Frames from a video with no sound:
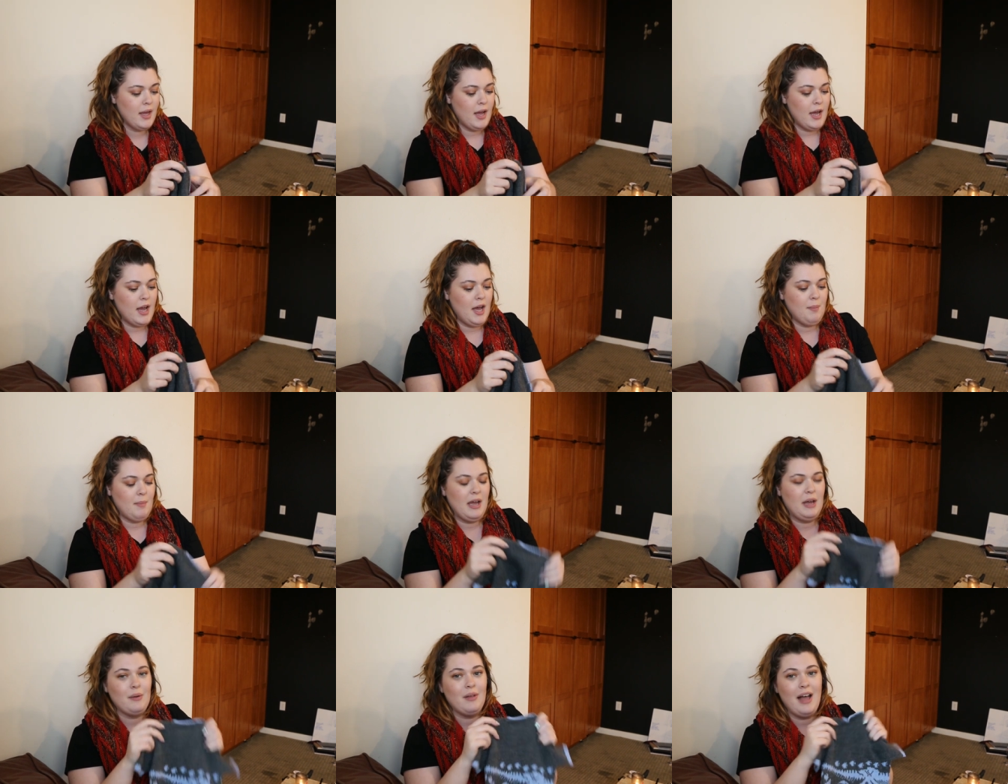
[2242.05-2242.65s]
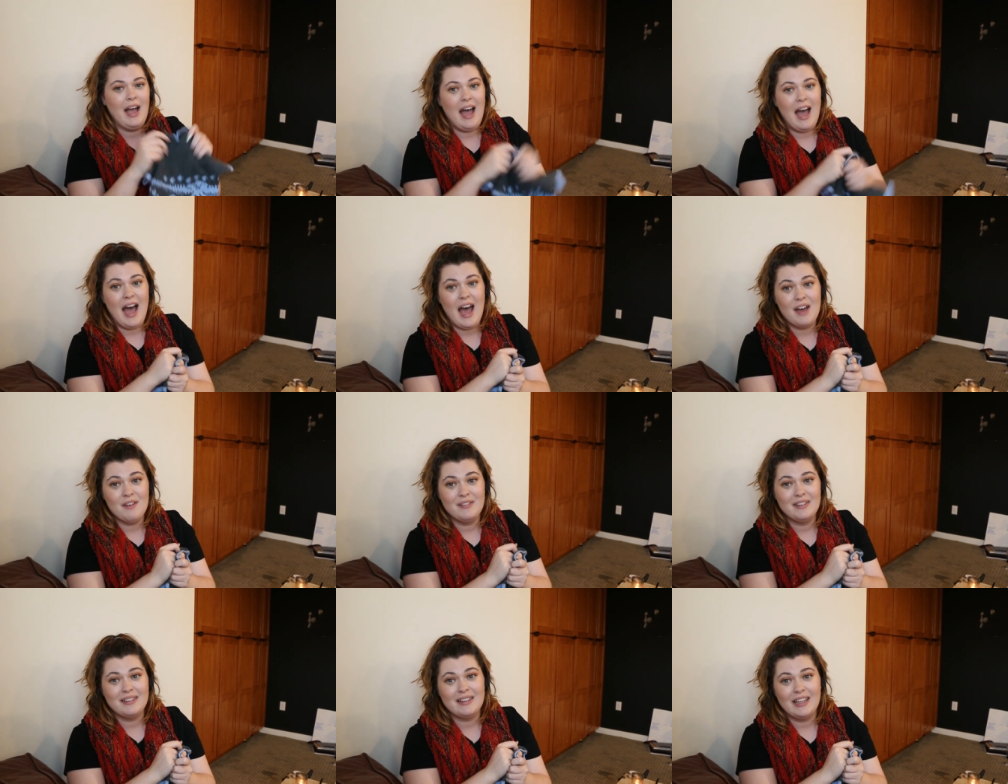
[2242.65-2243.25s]
I will
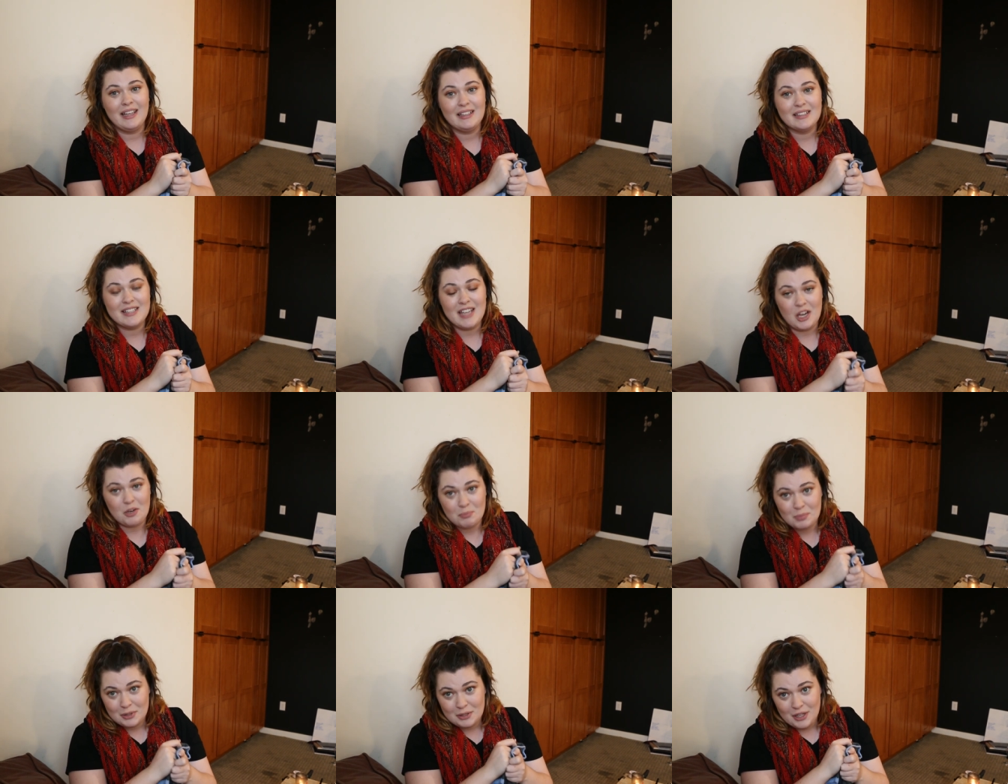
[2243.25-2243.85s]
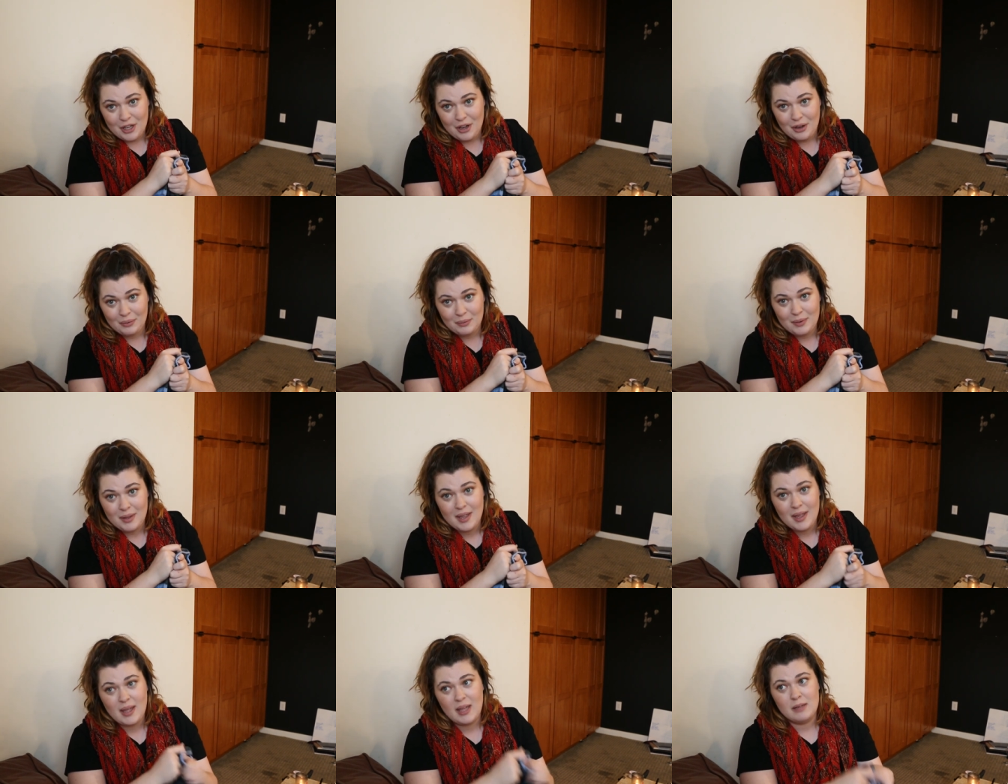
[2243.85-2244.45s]
have it linked down below,
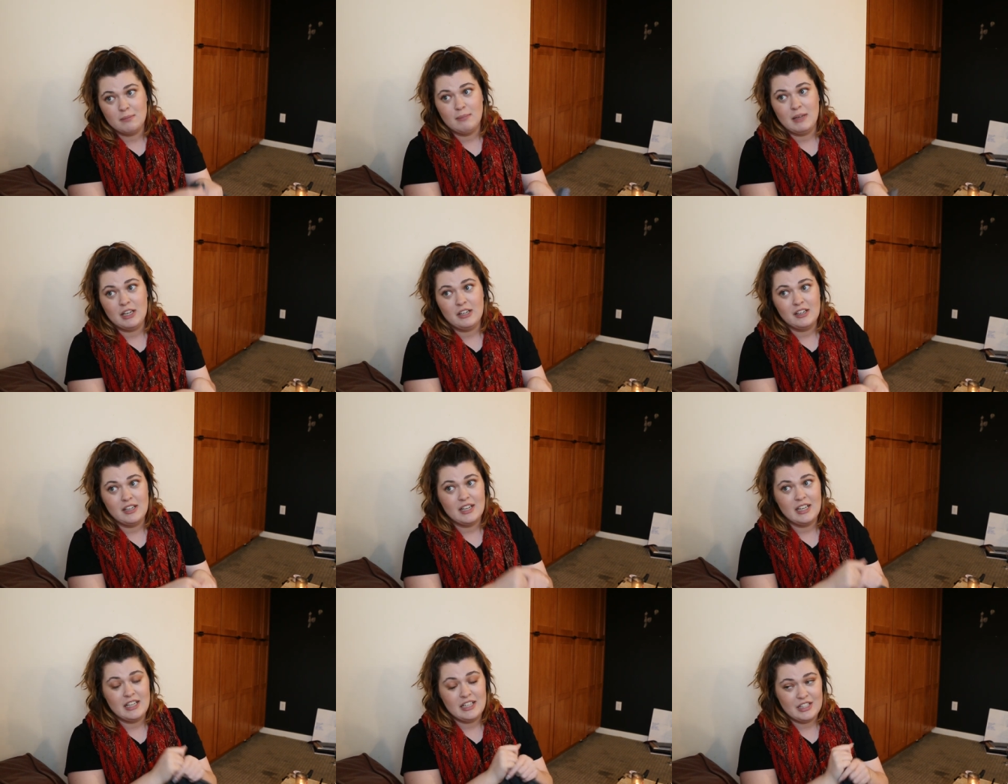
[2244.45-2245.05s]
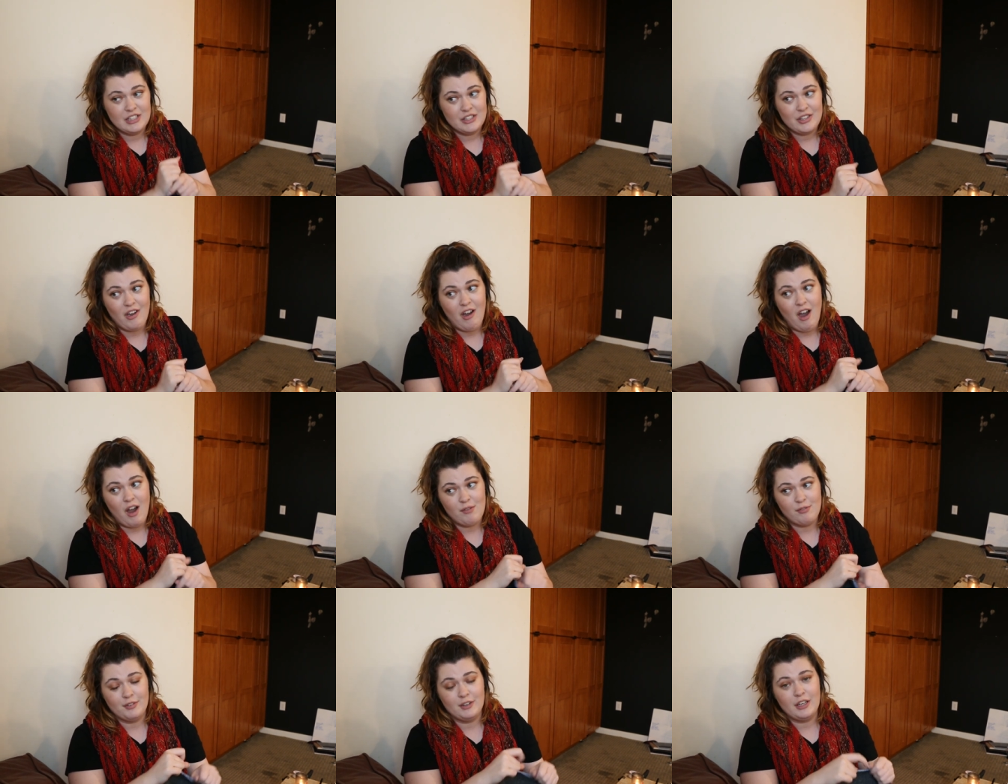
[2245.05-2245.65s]
and Mary is
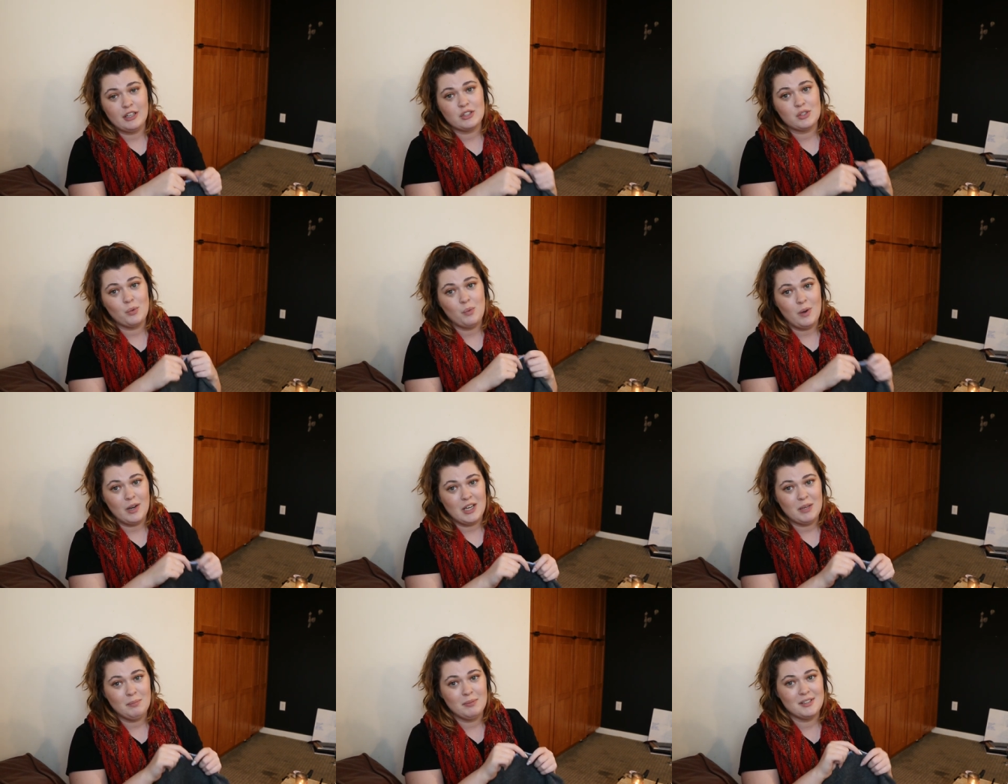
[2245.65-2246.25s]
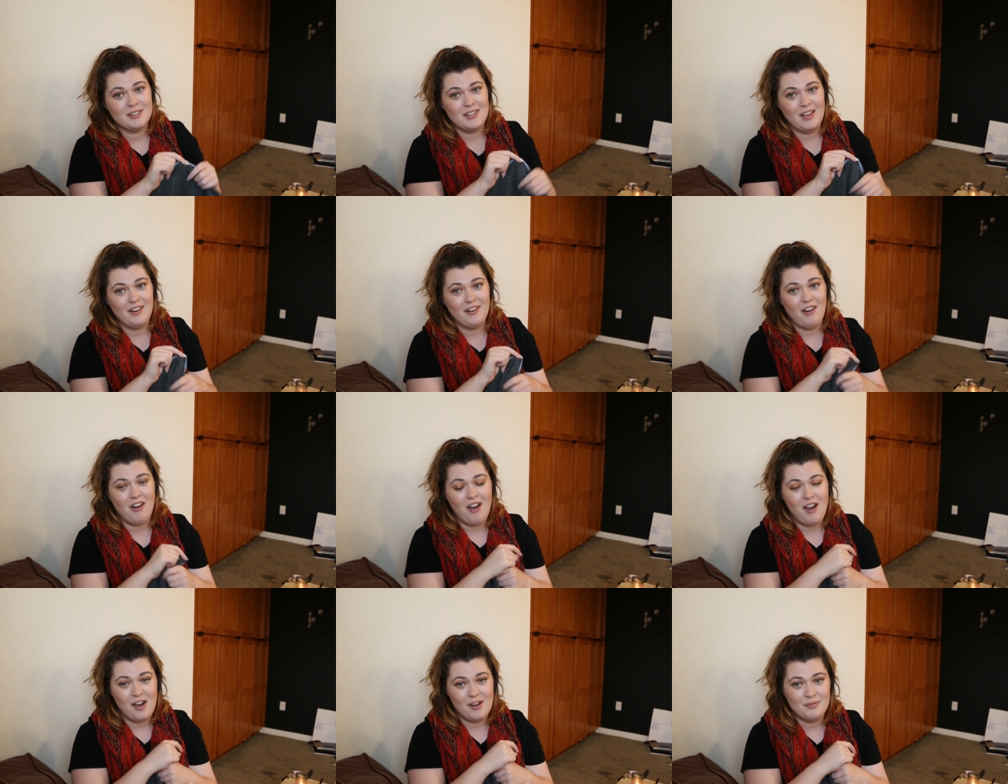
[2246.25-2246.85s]
offering 20%
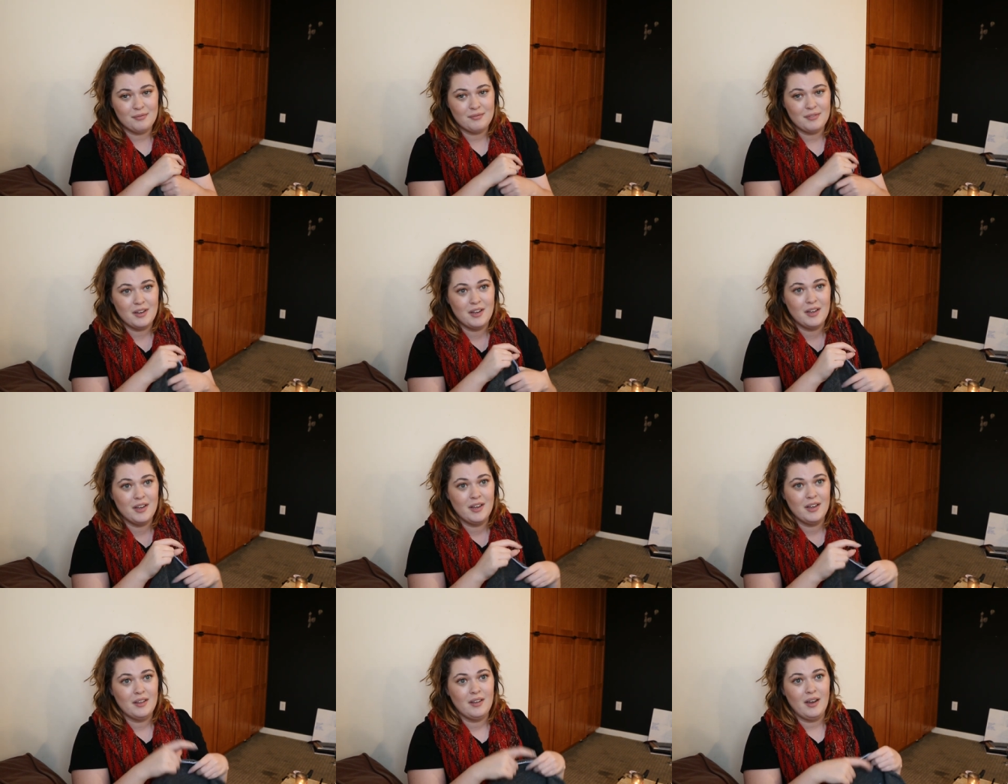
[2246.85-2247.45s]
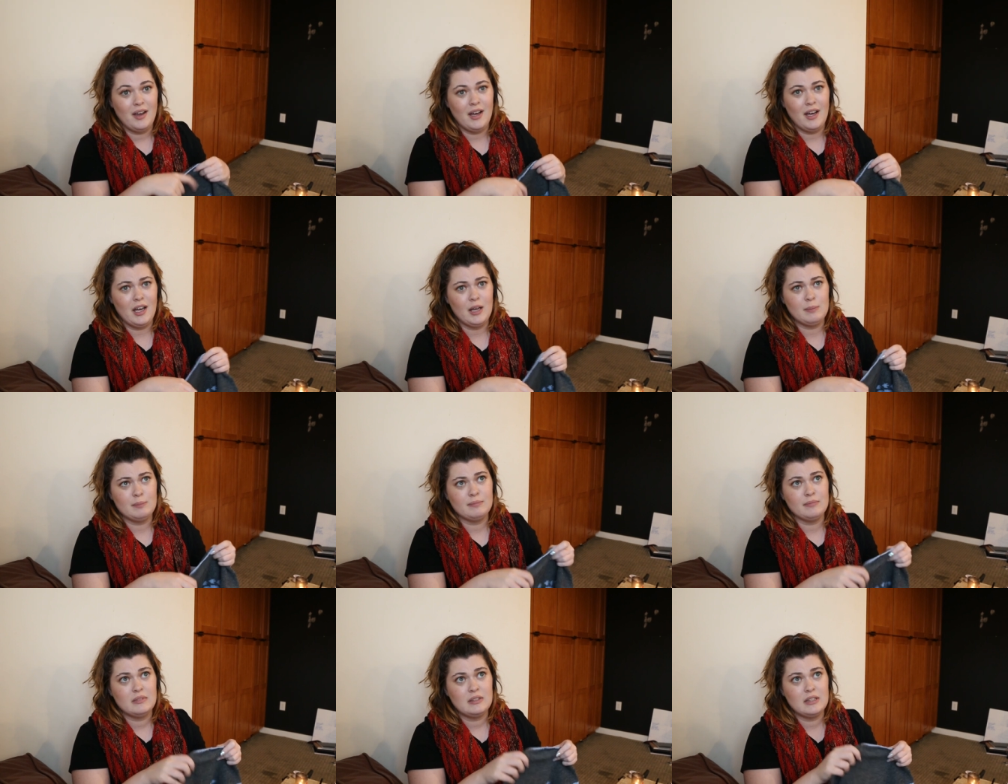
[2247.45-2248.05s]
off,
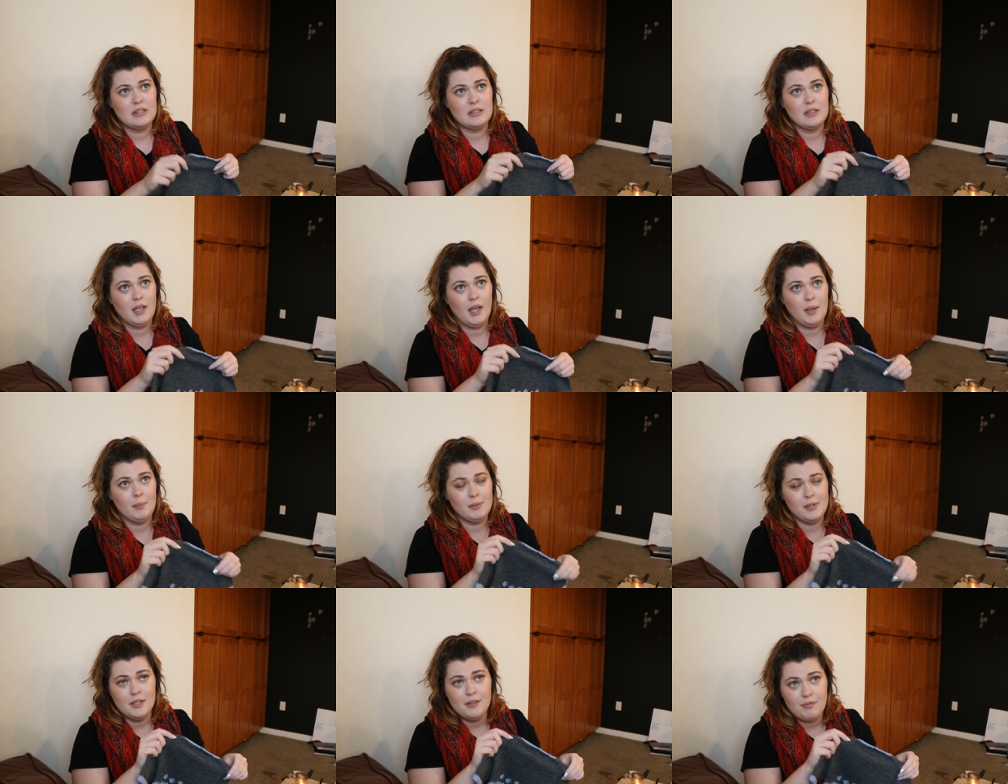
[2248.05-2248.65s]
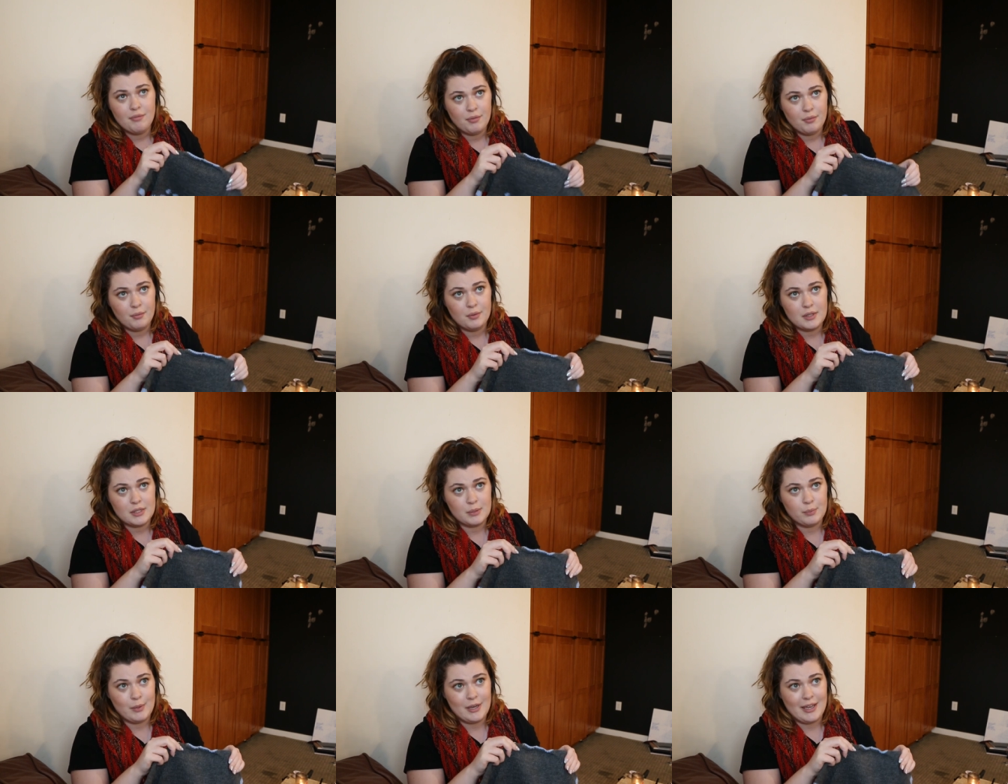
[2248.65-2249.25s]
I believe through
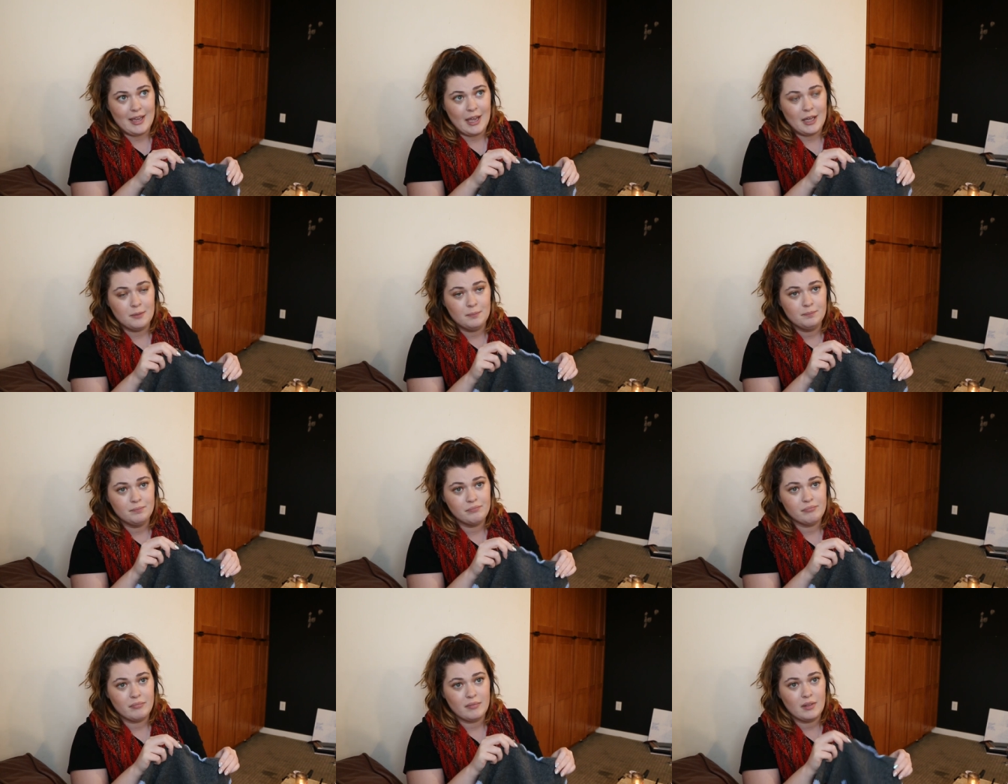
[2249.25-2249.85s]
this weekend.